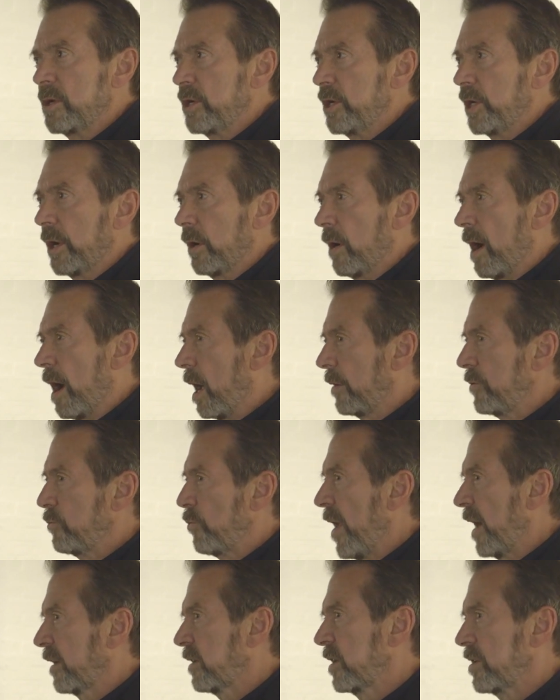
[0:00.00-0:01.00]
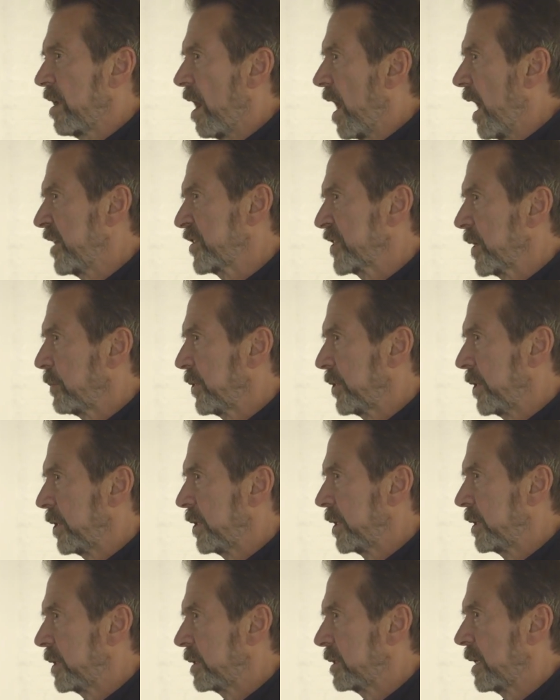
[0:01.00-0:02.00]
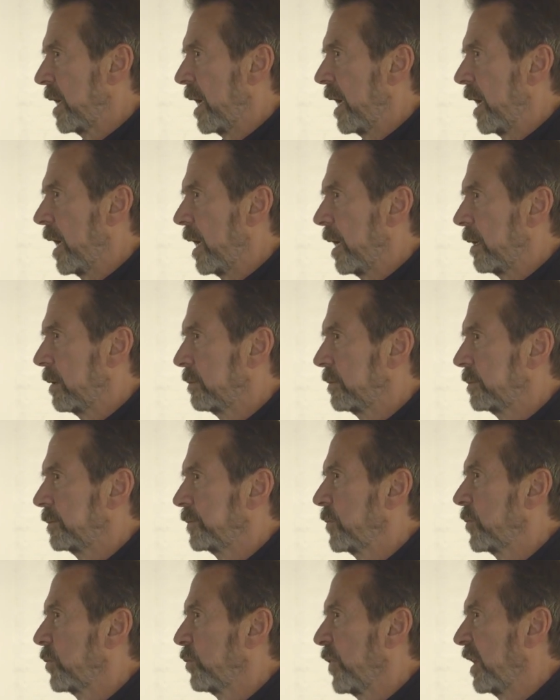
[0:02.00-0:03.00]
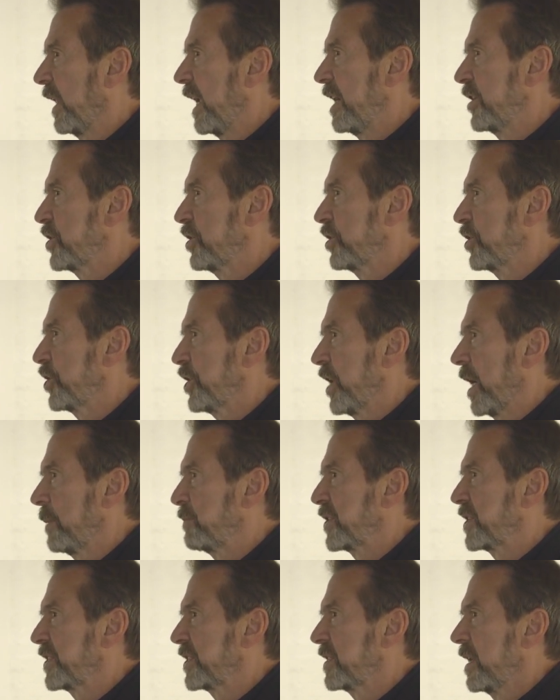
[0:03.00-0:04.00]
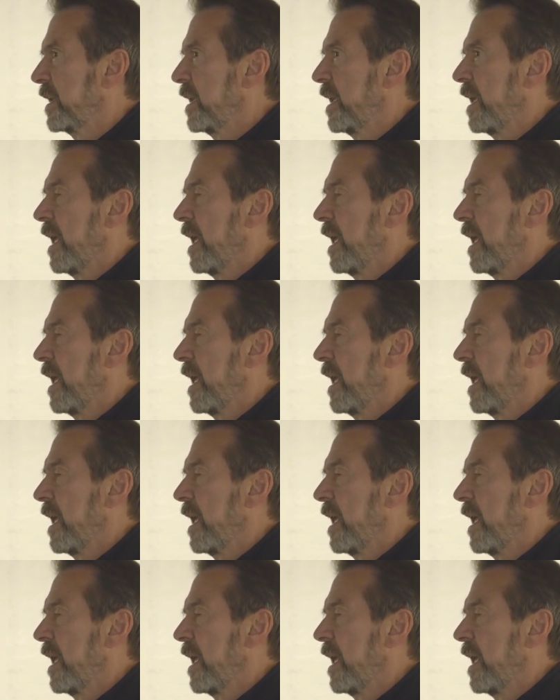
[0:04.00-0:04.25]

you know, unrecognizable uh, relationships.